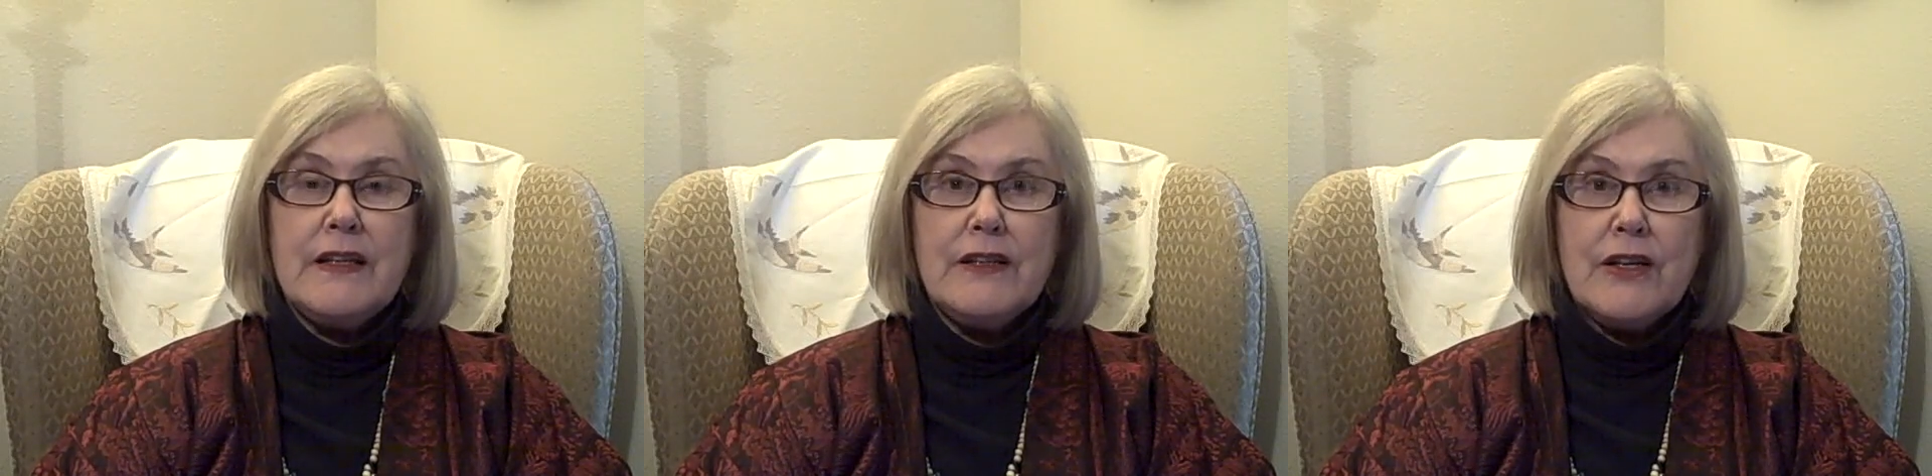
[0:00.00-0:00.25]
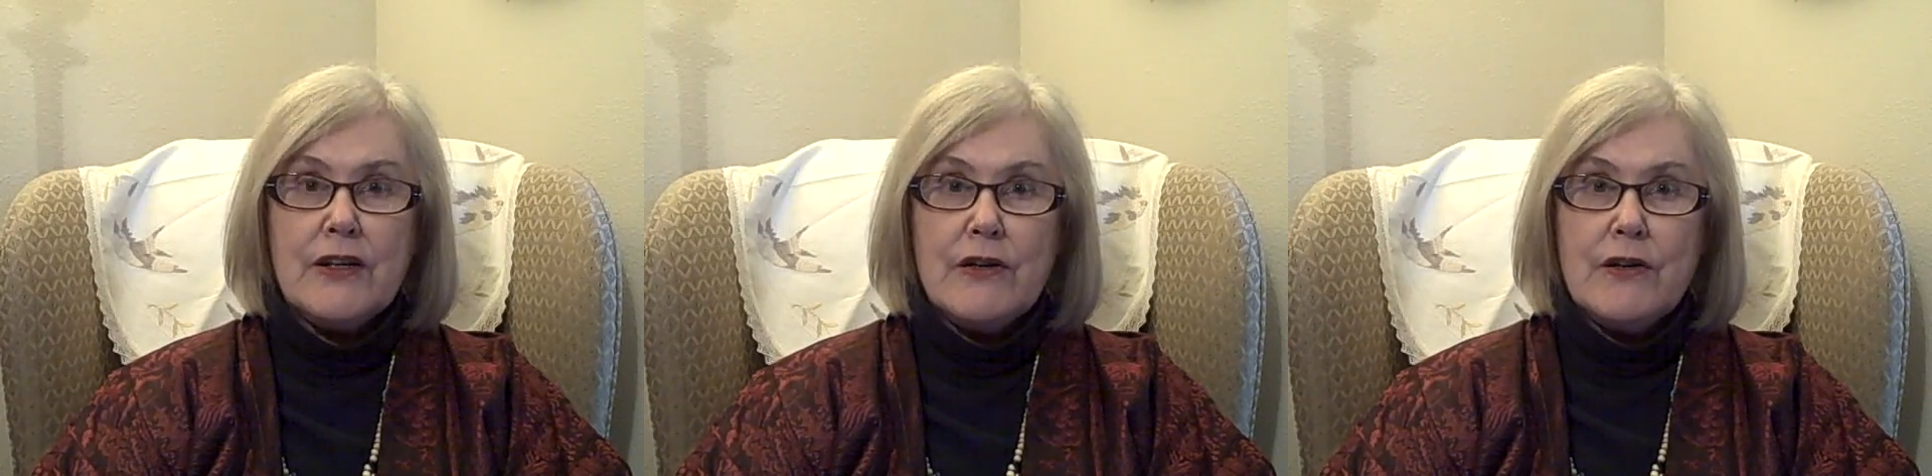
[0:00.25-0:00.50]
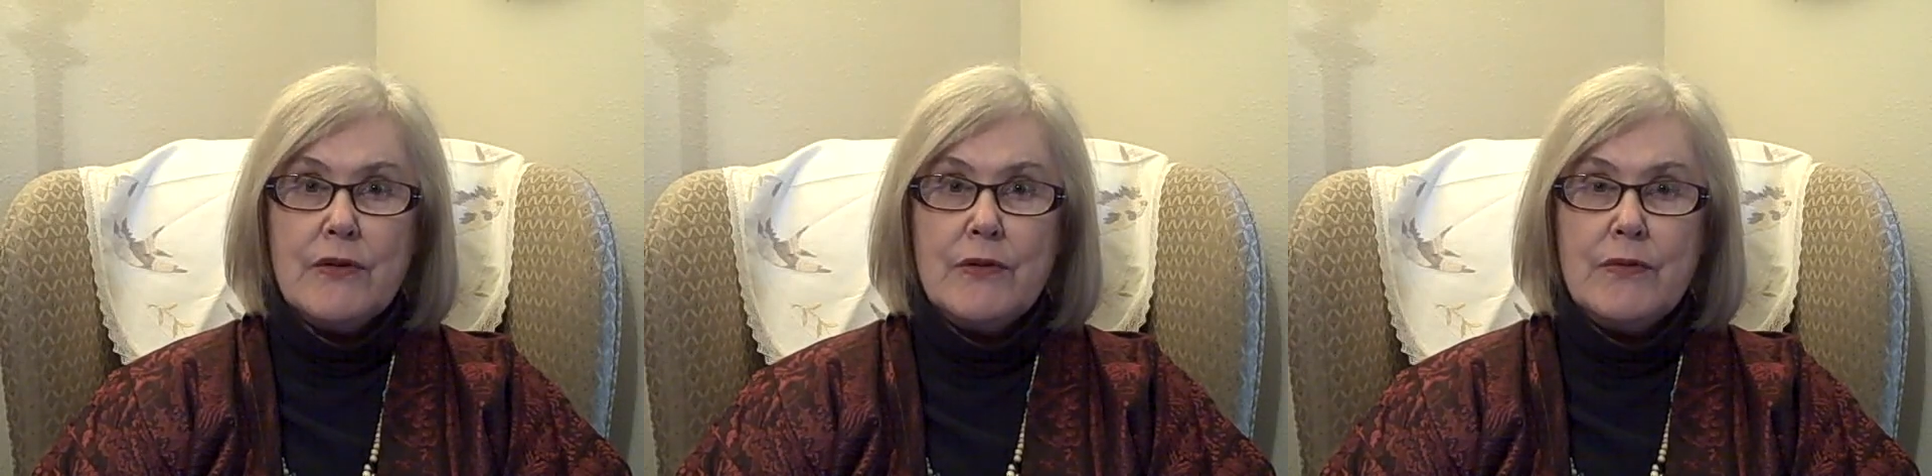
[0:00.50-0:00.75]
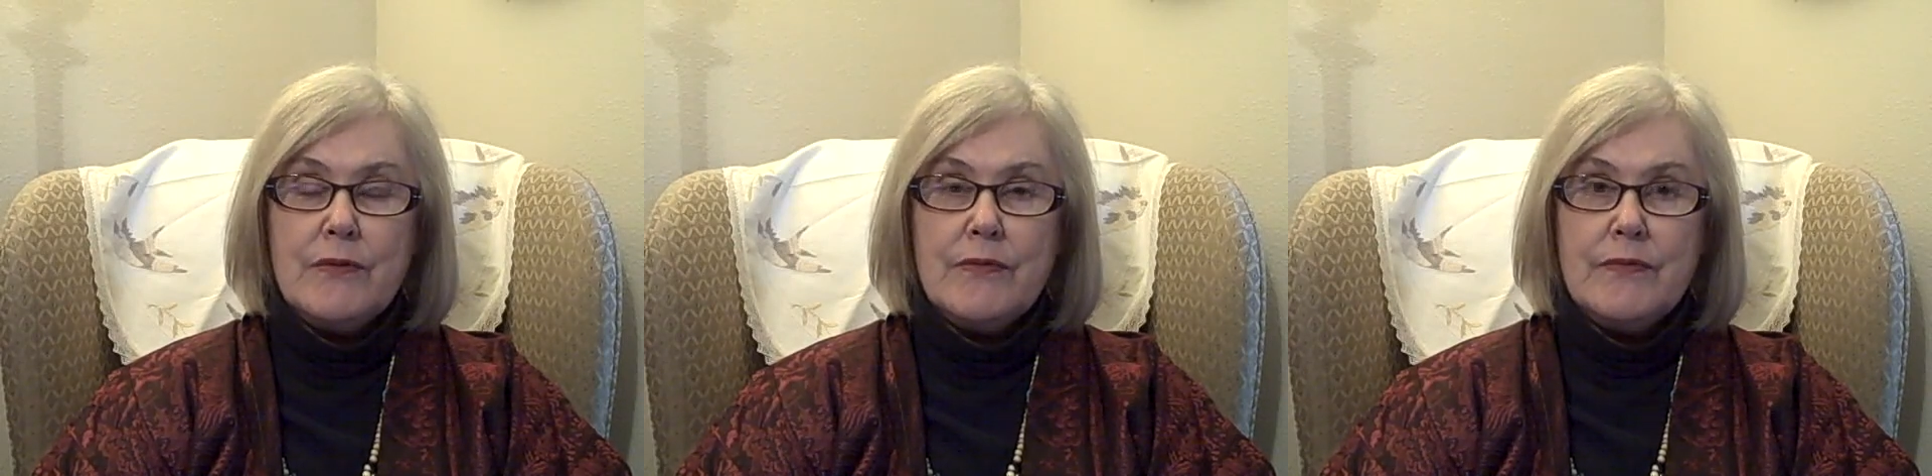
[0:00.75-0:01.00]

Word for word: it go,